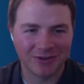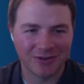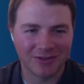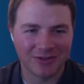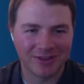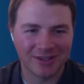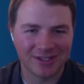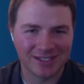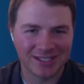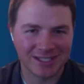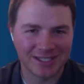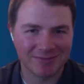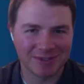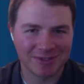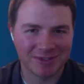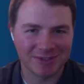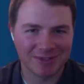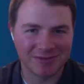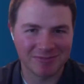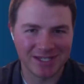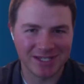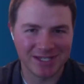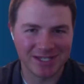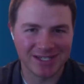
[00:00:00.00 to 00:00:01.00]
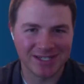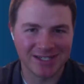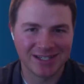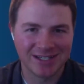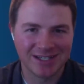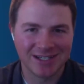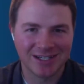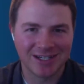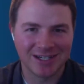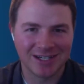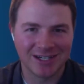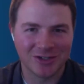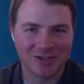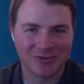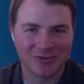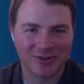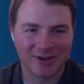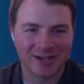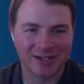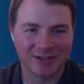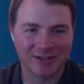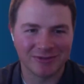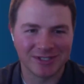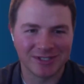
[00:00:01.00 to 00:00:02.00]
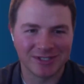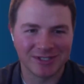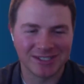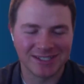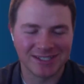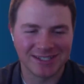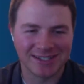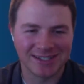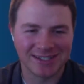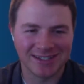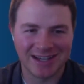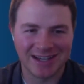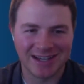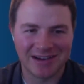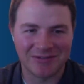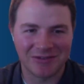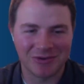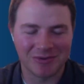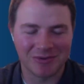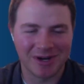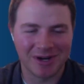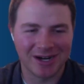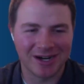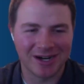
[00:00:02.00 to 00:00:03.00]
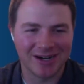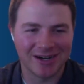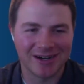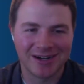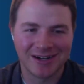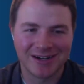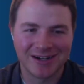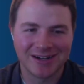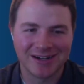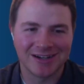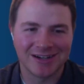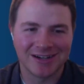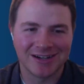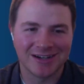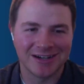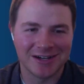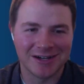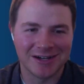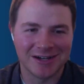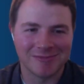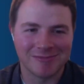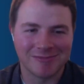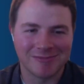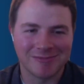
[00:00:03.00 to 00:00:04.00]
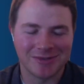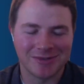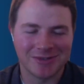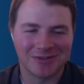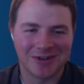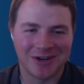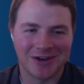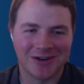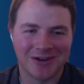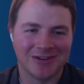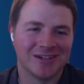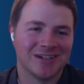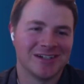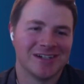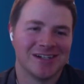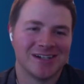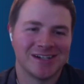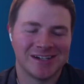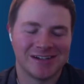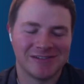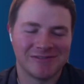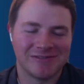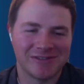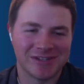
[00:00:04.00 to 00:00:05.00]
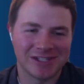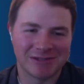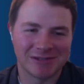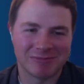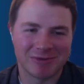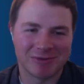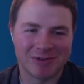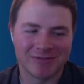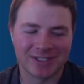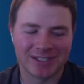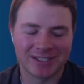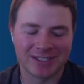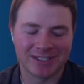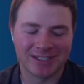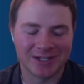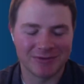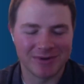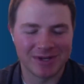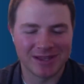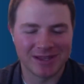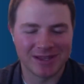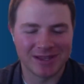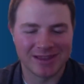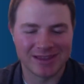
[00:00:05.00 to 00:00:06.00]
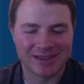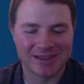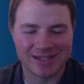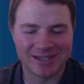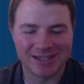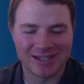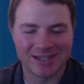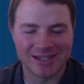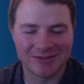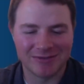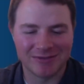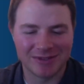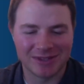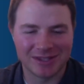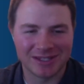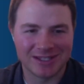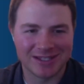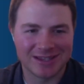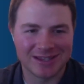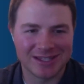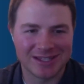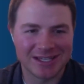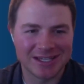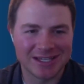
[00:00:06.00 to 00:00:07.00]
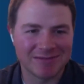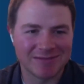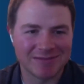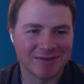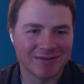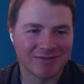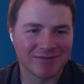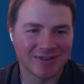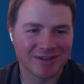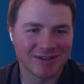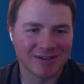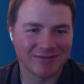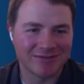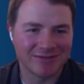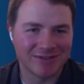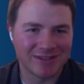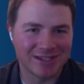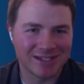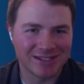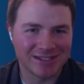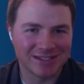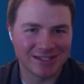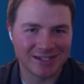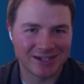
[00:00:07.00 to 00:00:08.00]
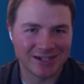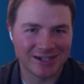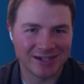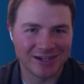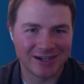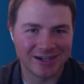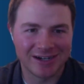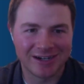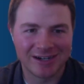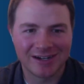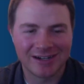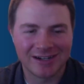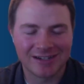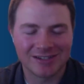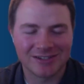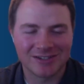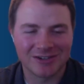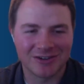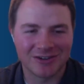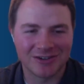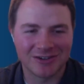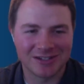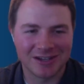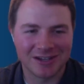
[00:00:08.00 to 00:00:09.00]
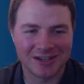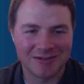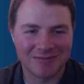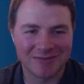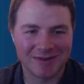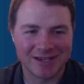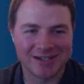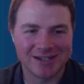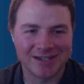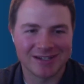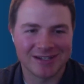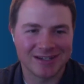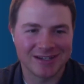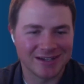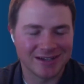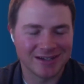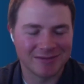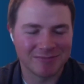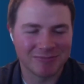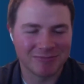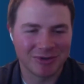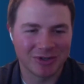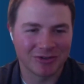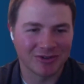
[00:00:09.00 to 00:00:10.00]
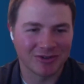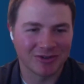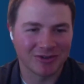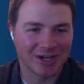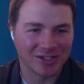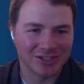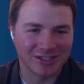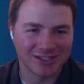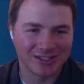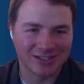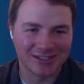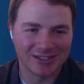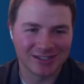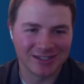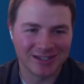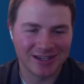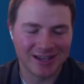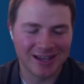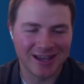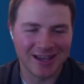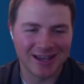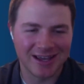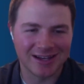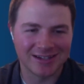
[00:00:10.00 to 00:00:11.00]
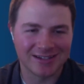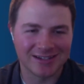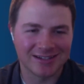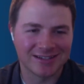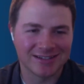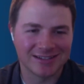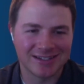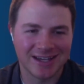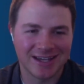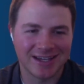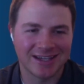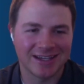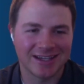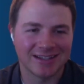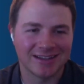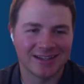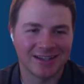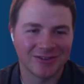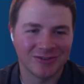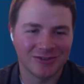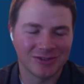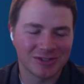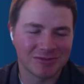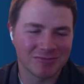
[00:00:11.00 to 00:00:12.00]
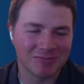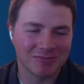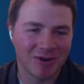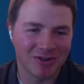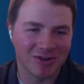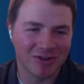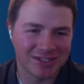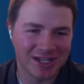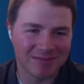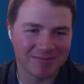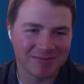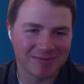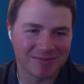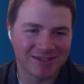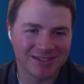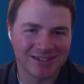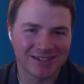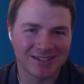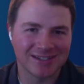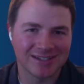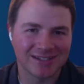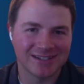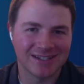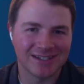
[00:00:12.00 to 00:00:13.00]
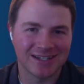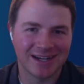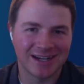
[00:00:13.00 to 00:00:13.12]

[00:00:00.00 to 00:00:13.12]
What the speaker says: growth. It seems to be a trend we see everywhere. You know, it fits perfectly with the theme of this year, STRT Summit, progression and taking those small steps and